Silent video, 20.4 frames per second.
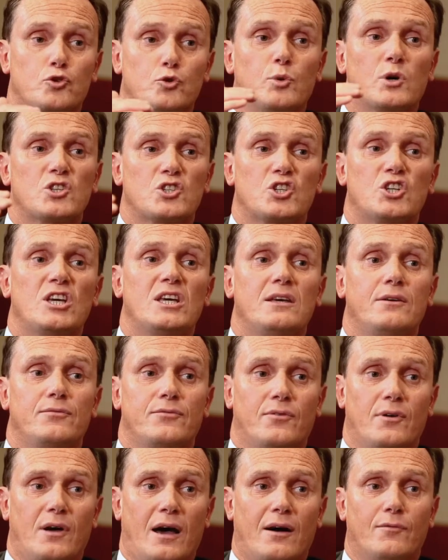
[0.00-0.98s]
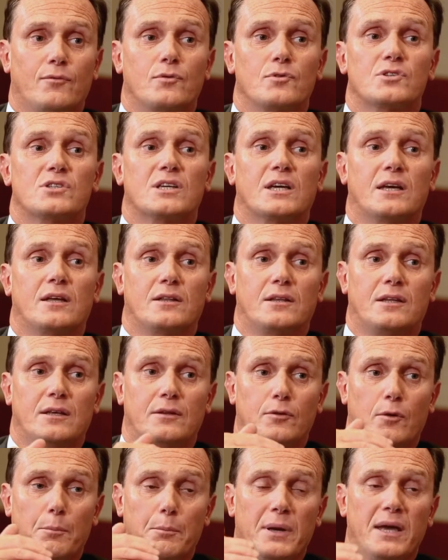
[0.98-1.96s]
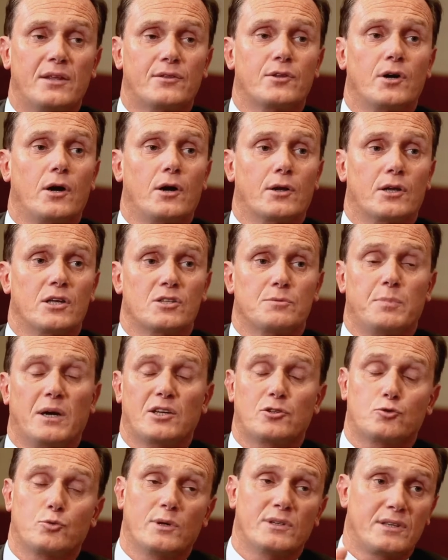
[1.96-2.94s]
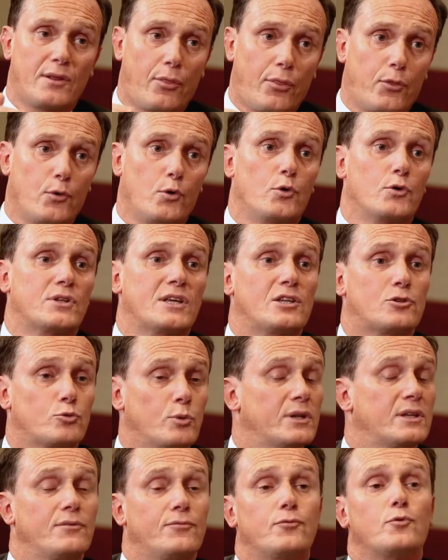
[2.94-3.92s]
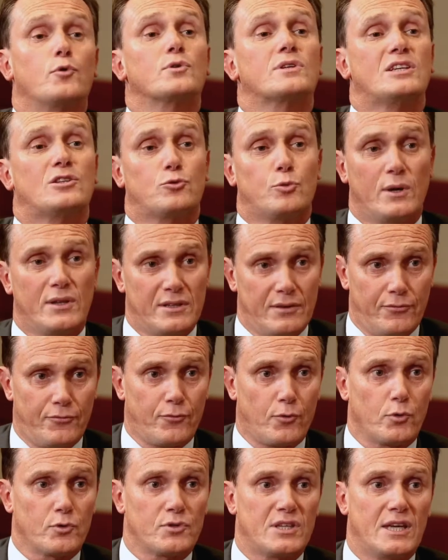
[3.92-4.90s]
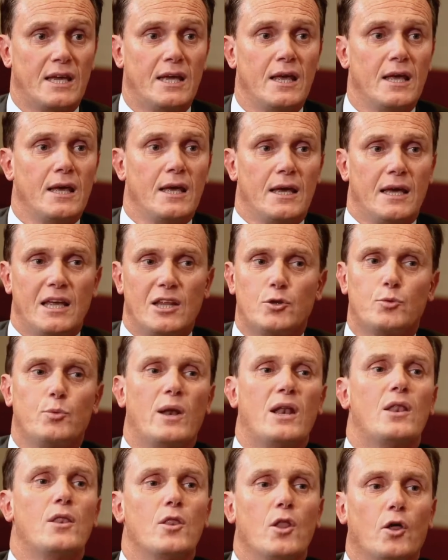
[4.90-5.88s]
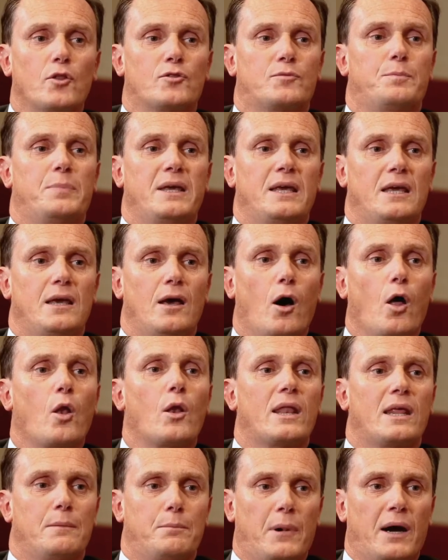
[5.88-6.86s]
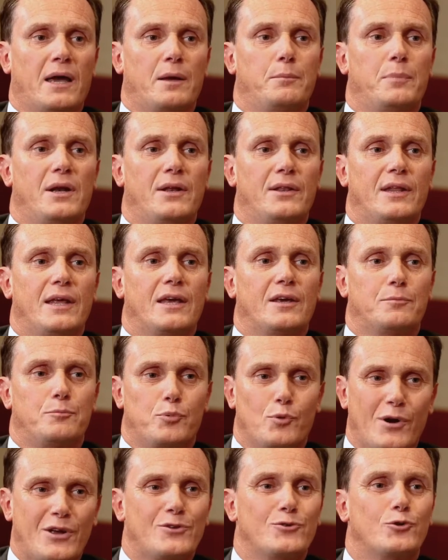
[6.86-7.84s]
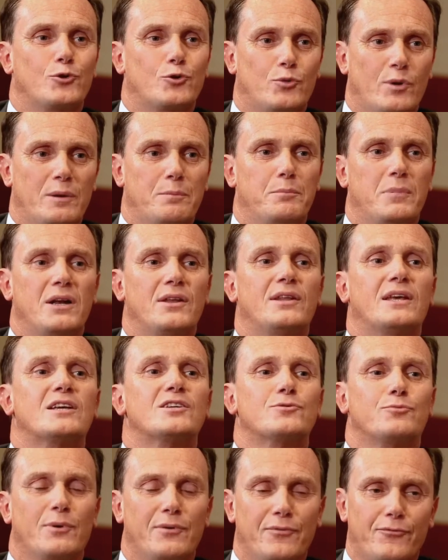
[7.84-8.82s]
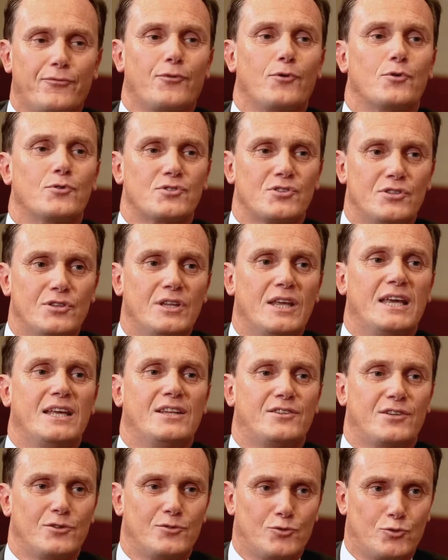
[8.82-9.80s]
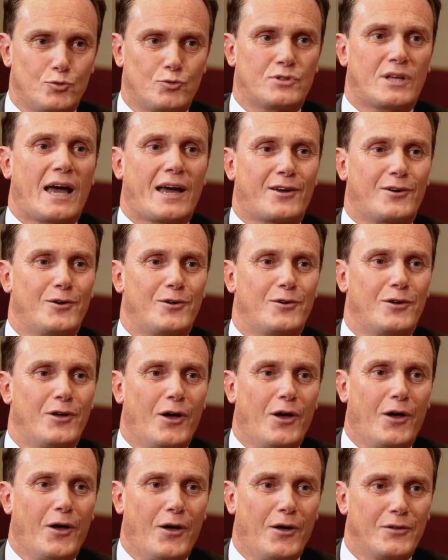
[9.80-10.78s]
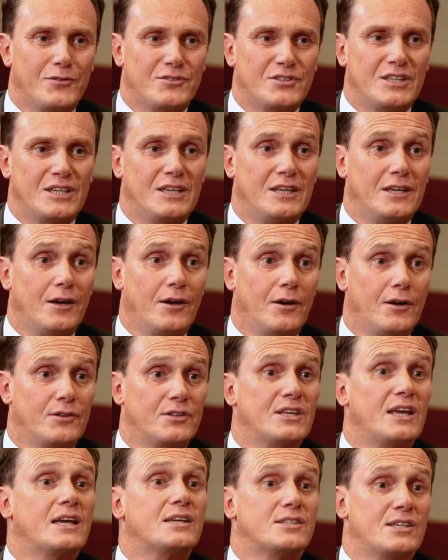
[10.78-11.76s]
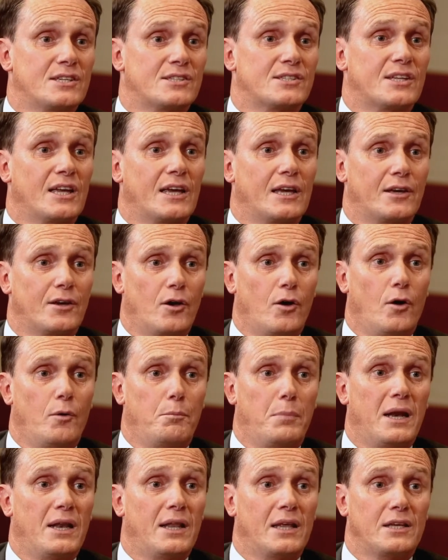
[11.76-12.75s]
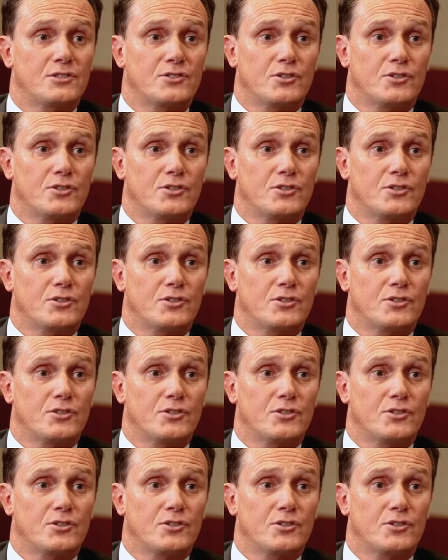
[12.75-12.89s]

to achieve, I would say, the, the big targets by 2030, 2040, 2040, it will not be only by building brand new green buildings. We first need to tackle uh, the, uh, the existing uh, building